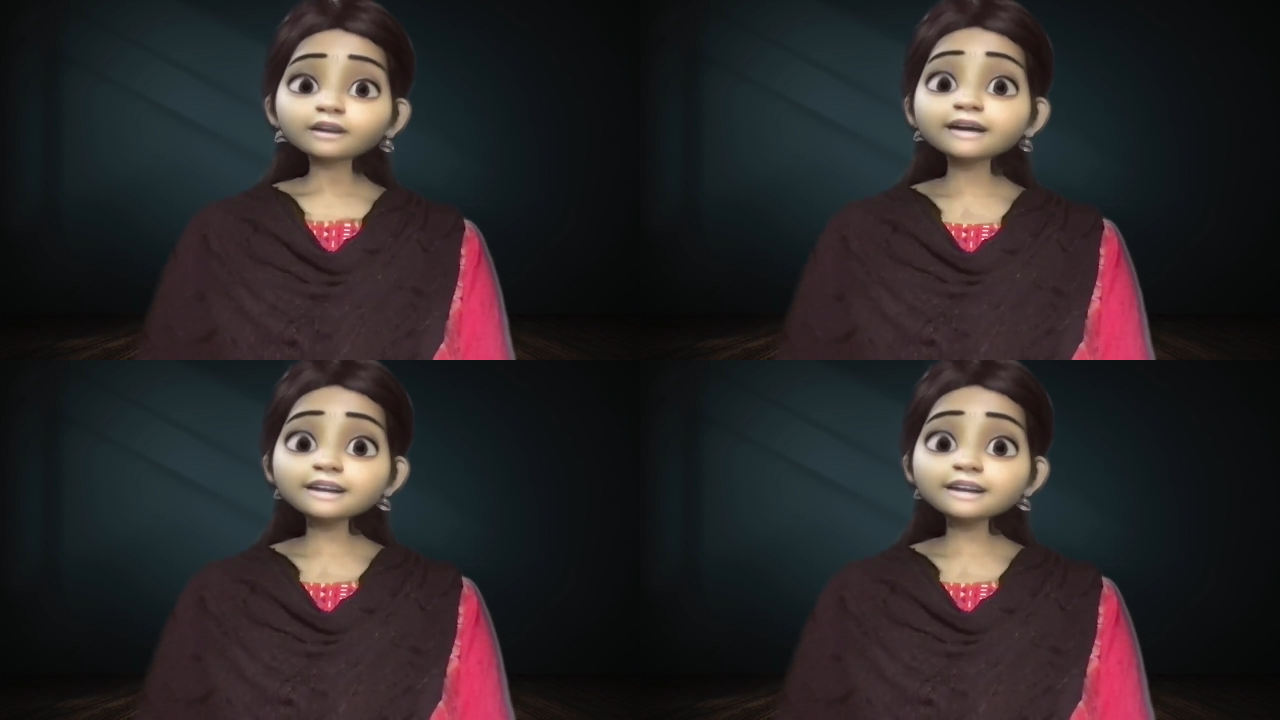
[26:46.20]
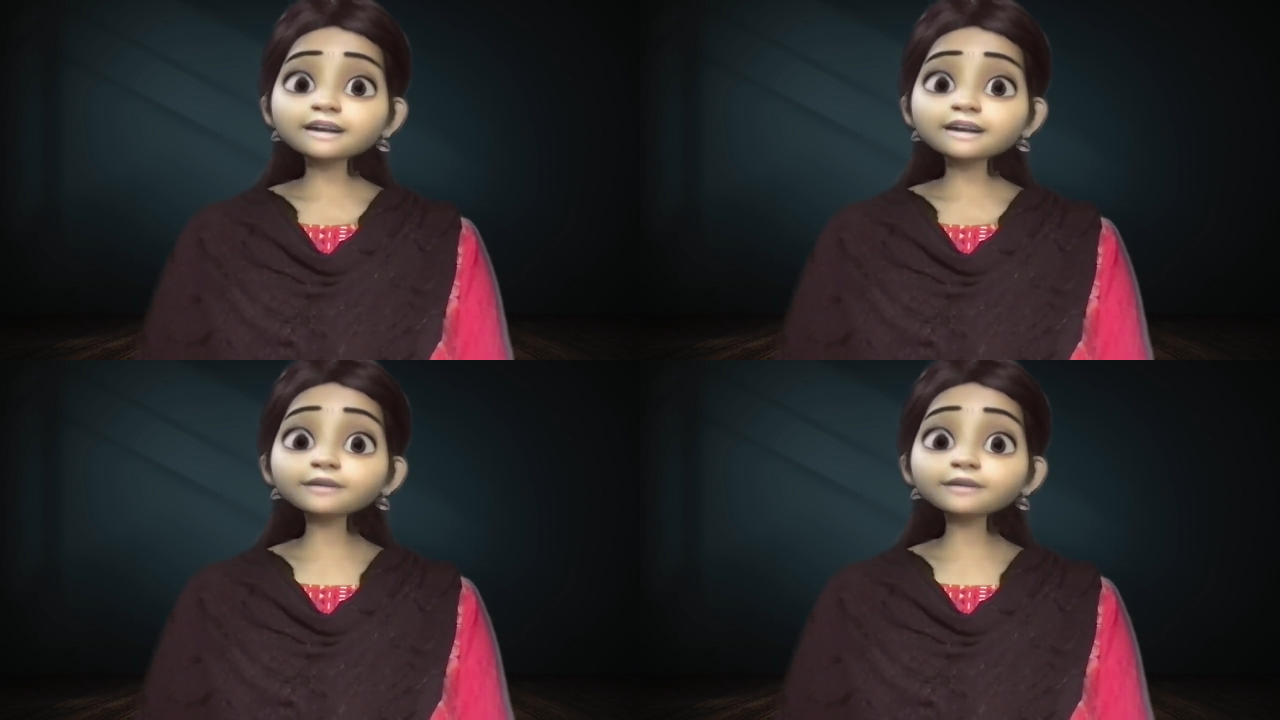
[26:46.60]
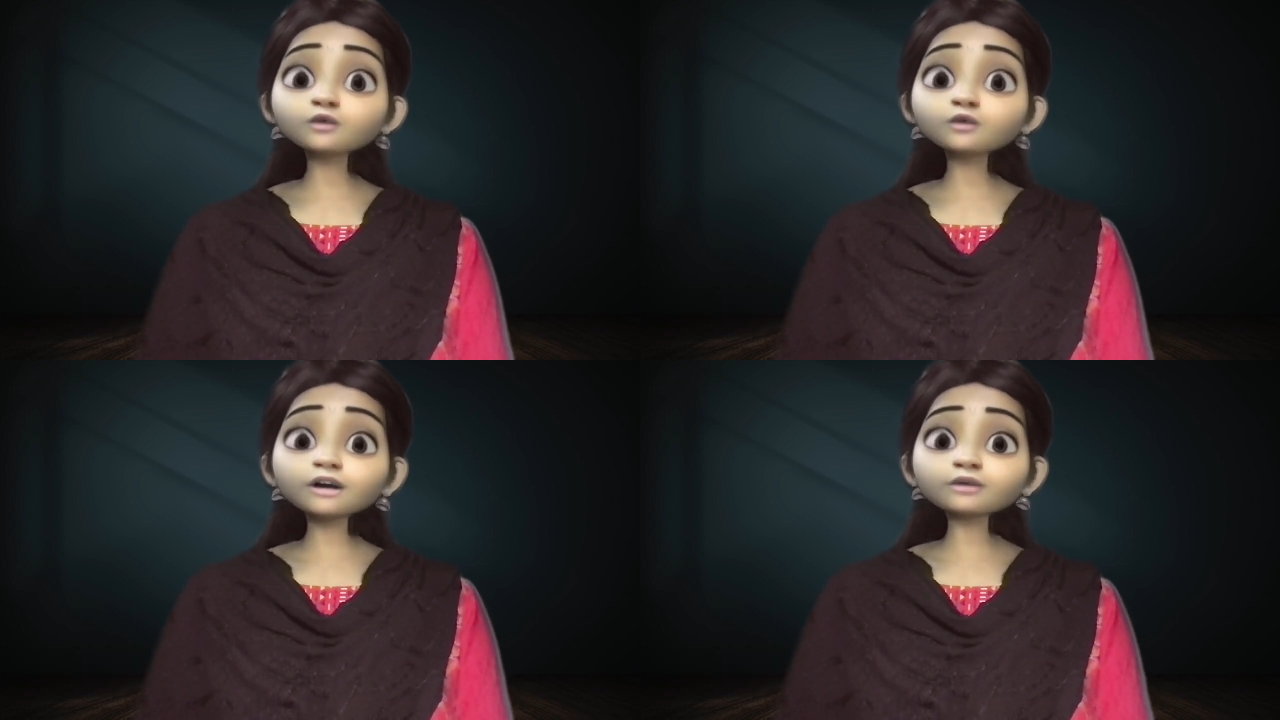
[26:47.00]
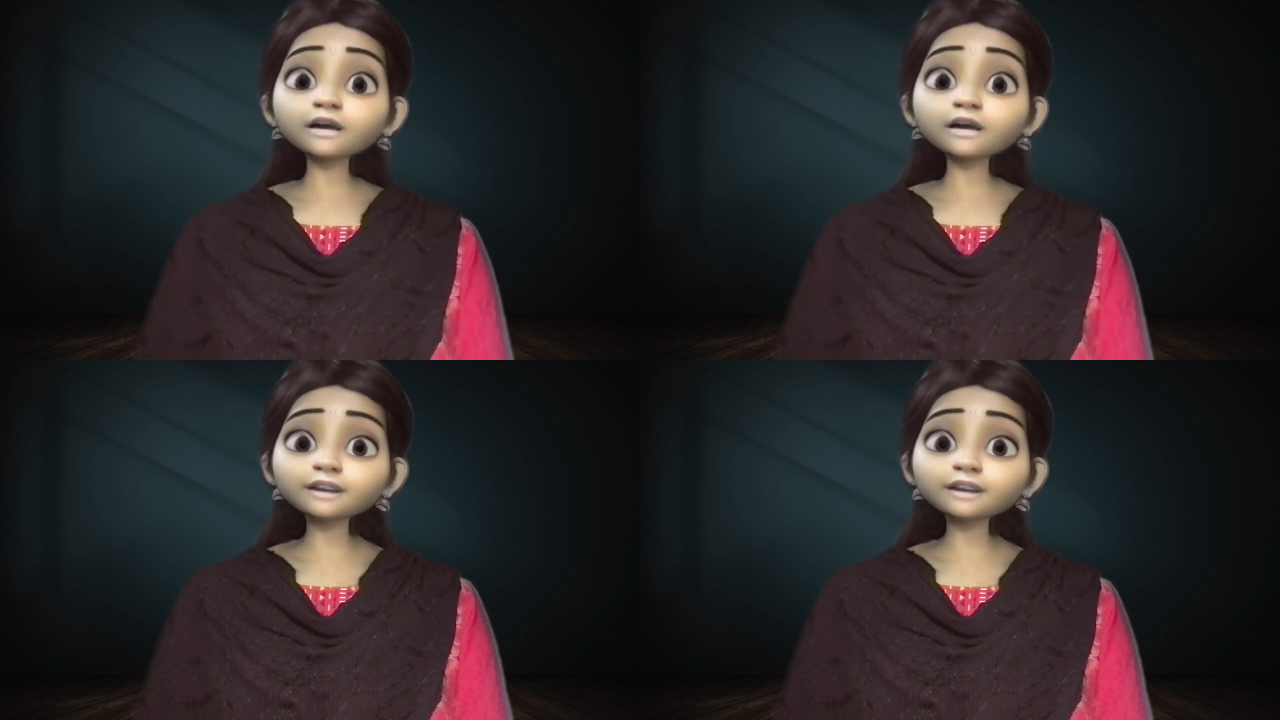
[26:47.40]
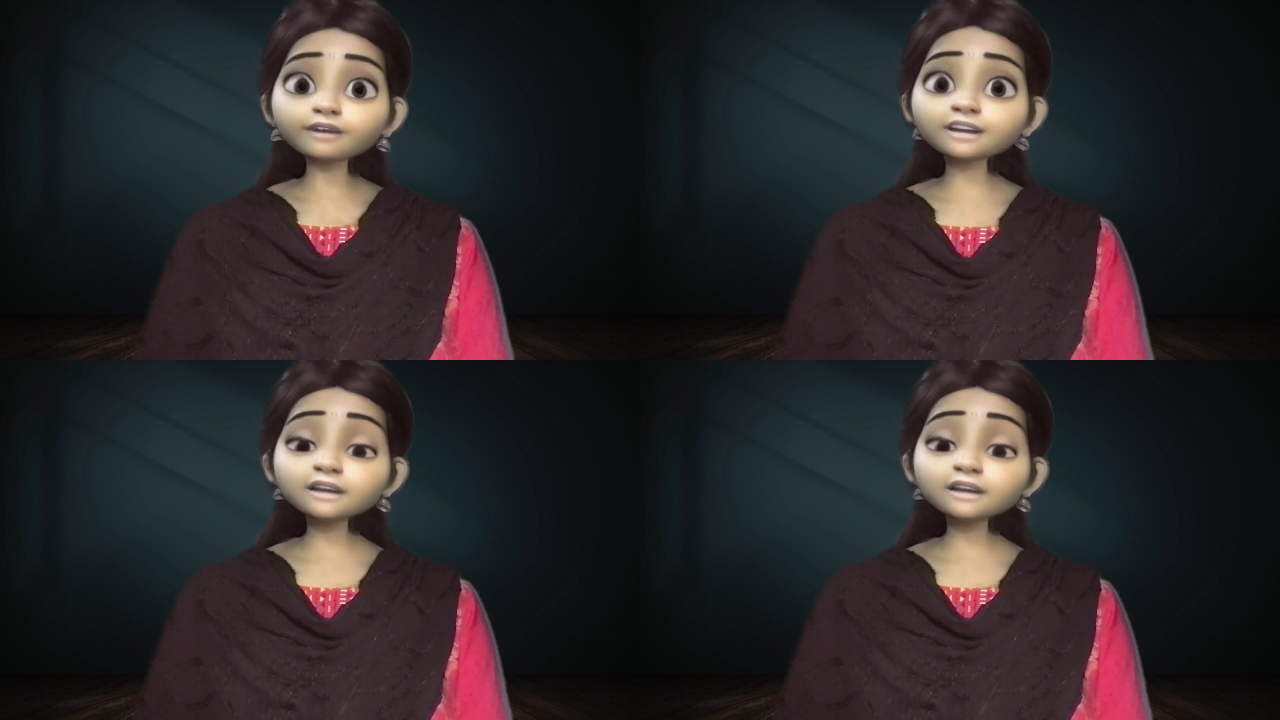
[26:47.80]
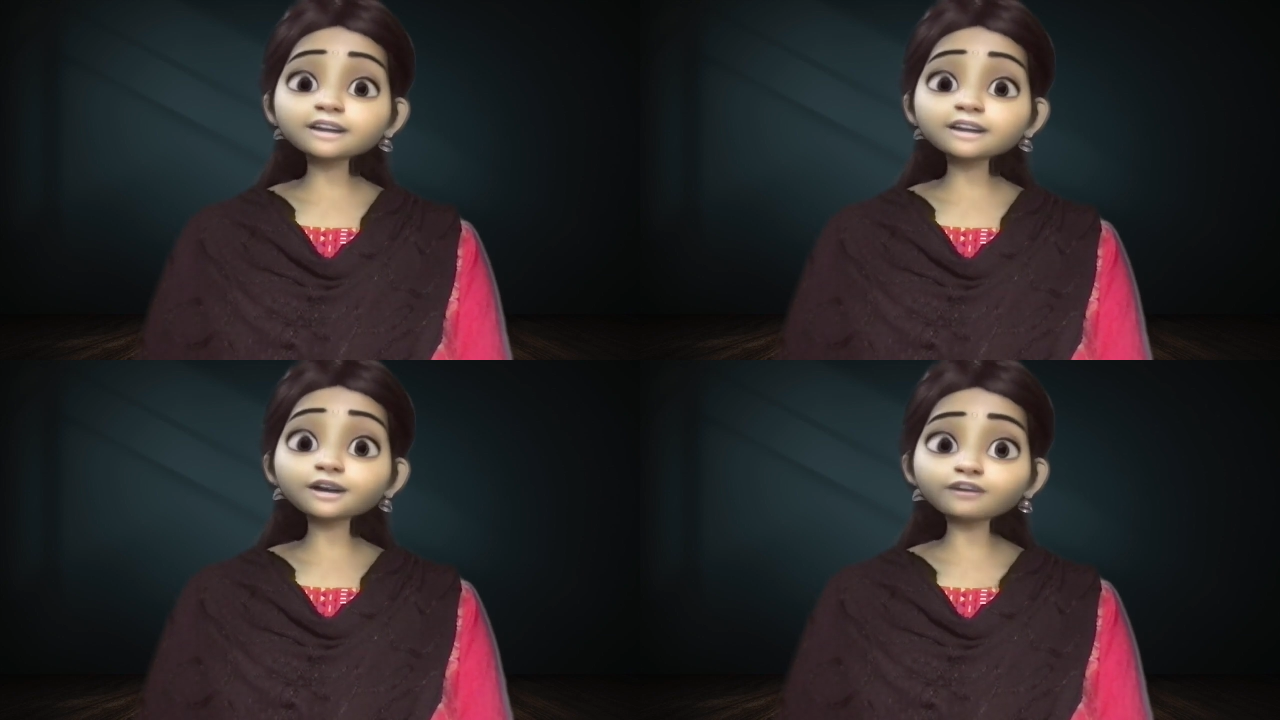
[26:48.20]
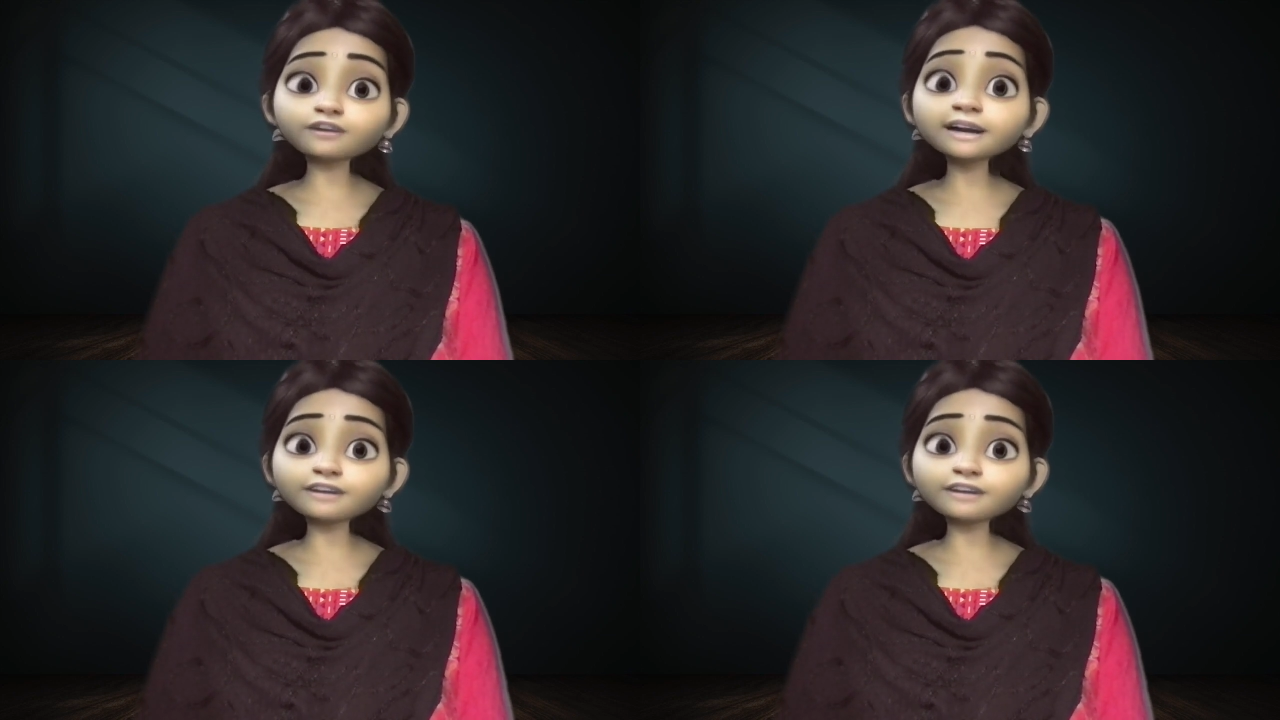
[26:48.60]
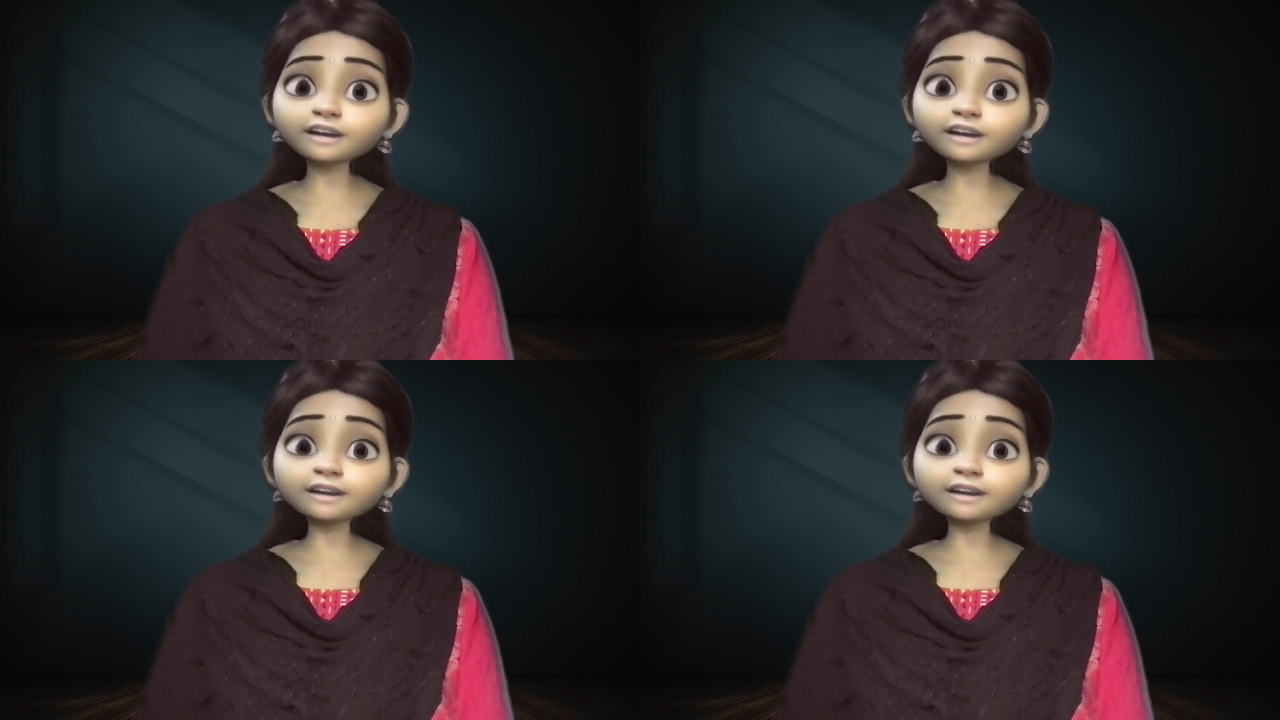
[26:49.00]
Guess and move on to other questions that you find difficult.